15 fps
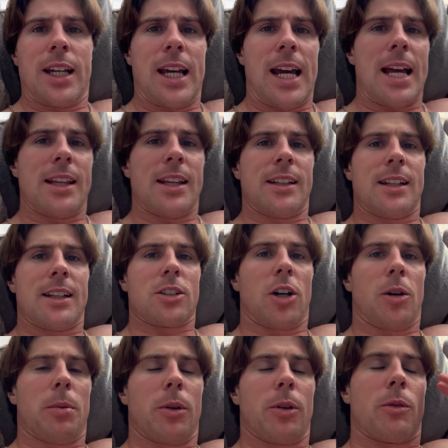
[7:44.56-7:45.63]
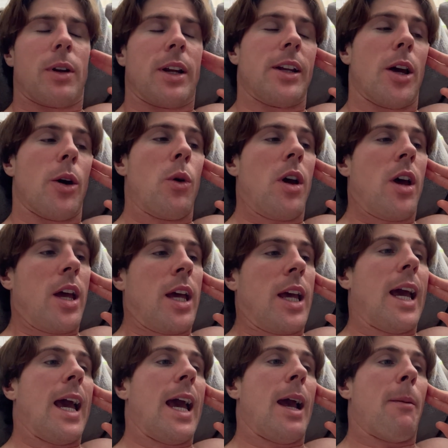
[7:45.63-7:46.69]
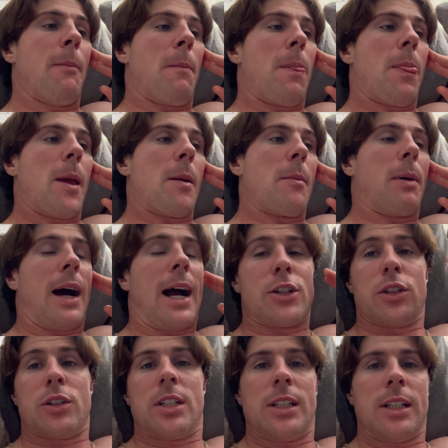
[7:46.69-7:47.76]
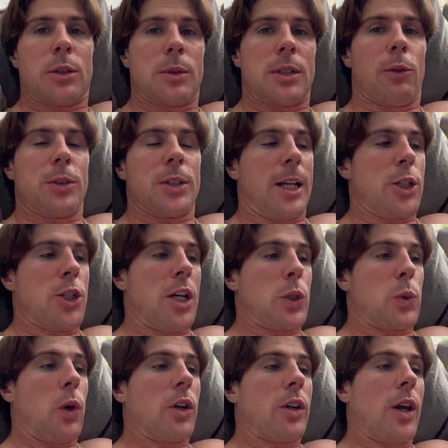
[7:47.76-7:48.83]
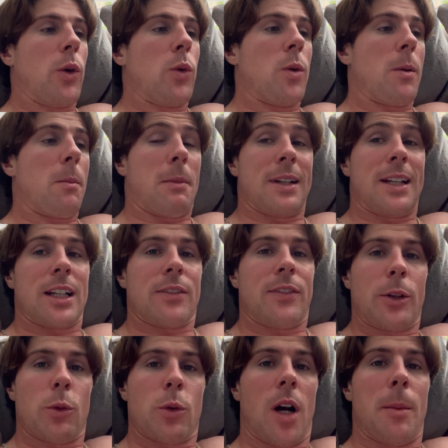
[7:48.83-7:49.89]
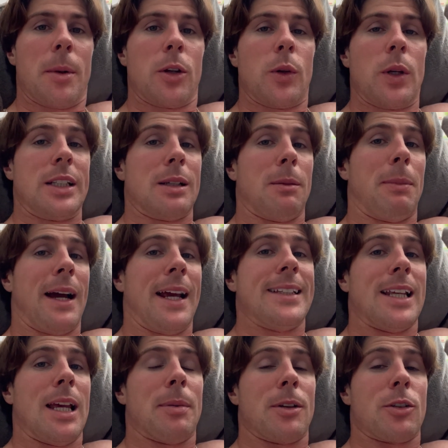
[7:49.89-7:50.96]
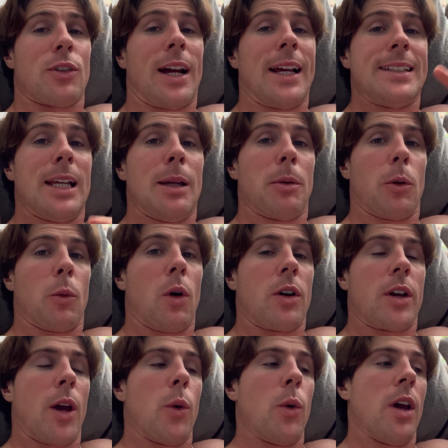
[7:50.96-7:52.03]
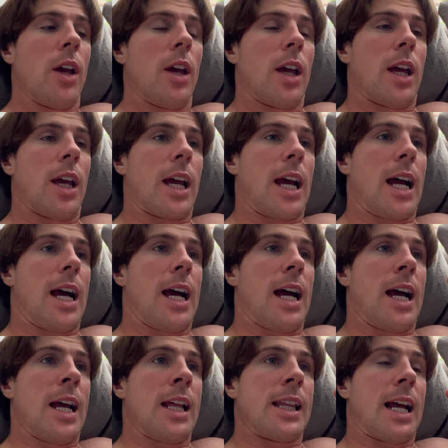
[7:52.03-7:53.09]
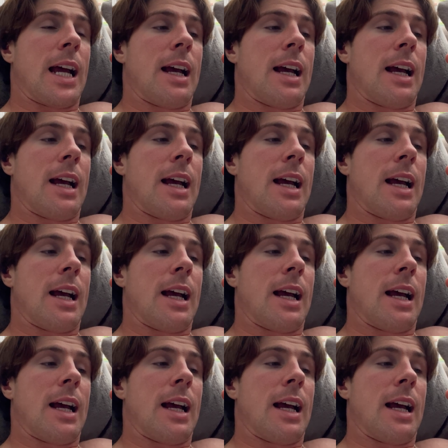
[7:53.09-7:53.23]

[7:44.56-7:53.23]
editing this up right now. But as you've seen, this was obviously a chest workout. My next video coming out is a bicep and tricep workout, and